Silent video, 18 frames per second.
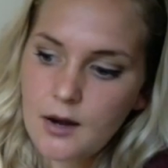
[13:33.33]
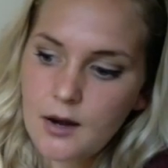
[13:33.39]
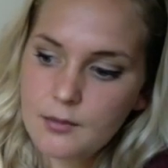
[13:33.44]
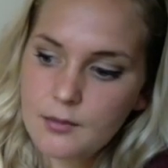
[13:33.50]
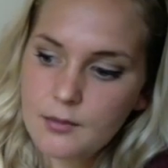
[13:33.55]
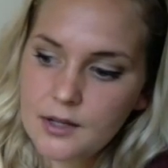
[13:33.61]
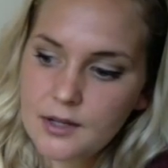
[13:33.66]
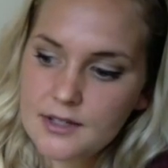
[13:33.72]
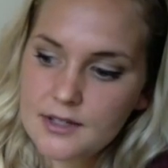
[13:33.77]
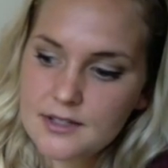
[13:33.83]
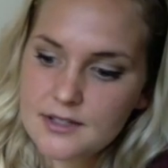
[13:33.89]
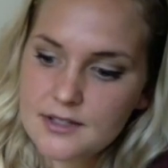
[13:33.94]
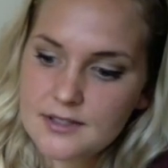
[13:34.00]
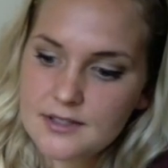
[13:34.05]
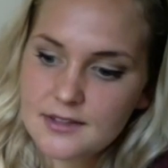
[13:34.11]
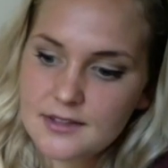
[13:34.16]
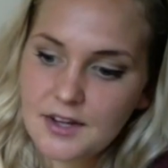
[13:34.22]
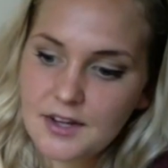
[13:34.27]

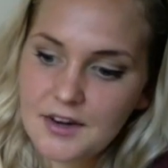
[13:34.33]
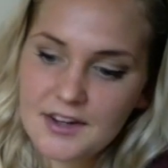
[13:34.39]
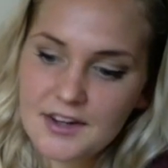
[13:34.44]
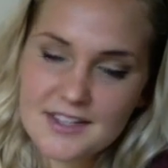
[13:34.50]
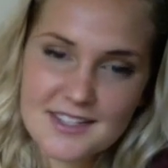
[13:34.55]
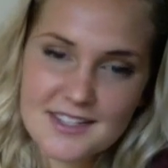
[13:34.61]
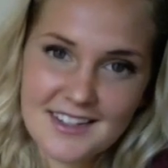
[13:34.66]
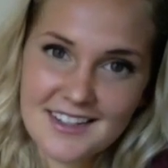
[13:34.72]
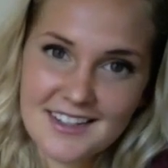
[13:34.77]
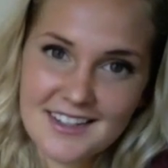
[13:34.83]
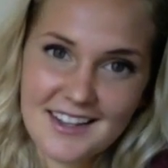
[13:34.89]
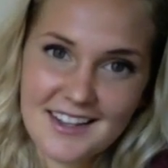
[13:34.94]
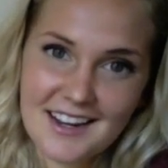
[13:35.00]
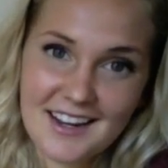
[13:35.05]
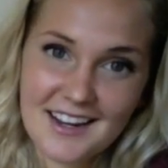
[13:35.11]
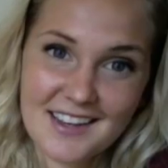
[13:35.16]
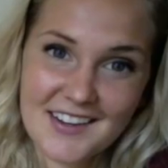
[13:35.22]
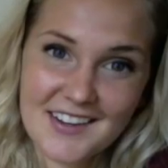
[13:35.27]
Because there isn't
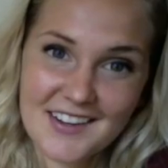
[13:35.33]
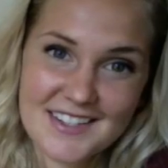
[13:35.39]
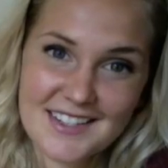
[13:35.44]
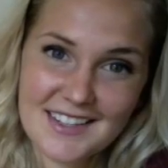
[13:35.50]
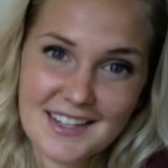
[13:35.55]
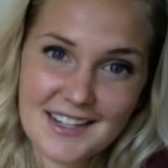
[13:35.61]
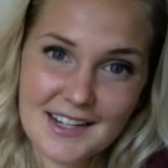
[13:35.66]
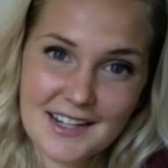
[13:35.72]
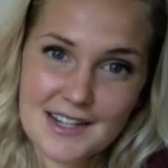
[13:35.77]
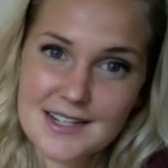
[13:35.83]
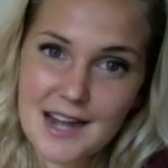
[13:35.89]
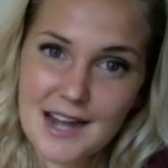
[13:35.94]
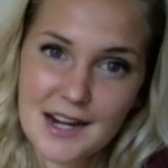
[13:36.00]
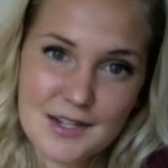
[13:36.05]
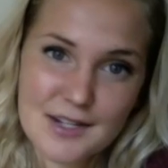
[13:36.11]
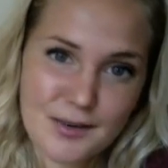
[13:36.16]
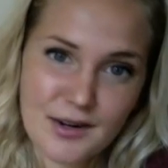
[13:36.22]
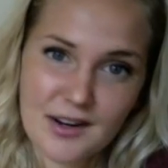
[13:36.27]
like a
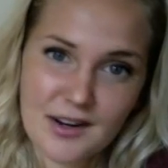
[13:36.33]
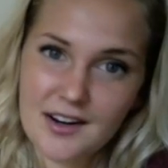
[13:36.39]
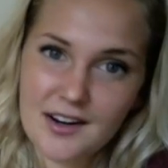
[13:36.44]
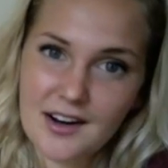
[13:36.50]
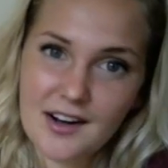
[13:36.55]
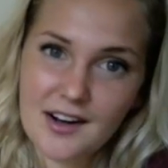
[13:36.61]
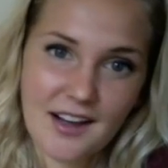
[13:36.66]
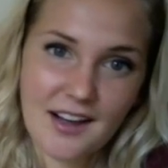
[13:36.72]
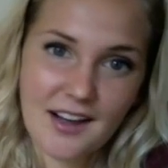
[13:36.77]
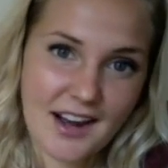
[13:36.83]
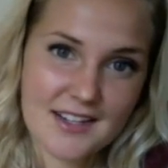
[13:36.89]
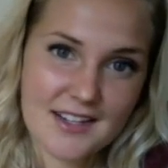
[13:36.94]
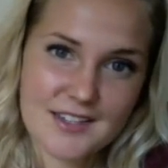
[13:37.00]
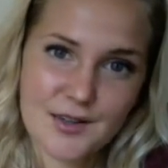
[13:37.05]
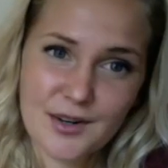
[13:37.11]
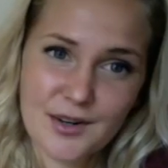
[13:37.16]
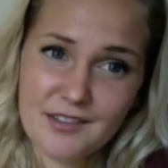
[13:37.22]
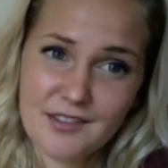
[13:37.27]
textbook or a class
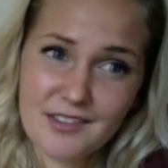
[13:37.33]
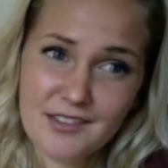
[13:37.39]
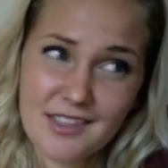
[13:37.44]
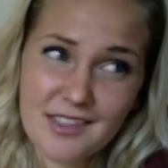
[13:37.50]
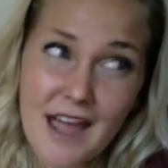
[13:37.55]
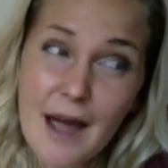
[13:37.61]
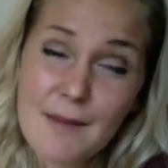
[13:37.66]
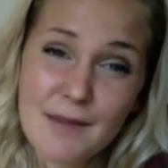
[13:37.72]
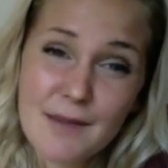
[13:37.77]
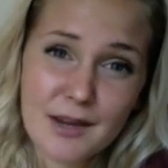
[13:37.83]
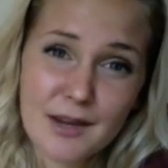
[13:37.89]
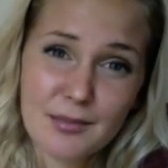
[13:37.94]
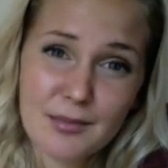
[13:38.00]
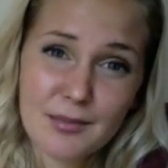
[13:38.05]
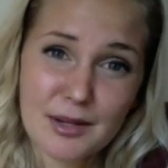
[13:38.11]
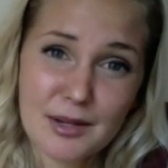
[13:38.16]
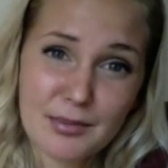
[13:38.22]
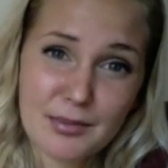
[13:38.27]
or even that many
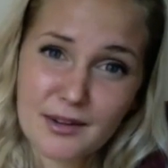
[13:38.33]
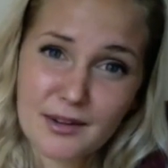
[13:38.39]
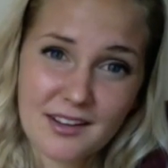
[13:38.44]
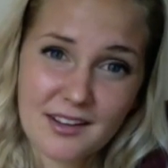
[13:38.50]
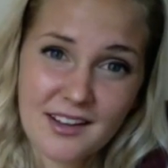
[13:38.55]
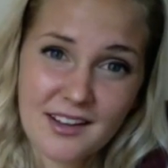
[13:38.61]
people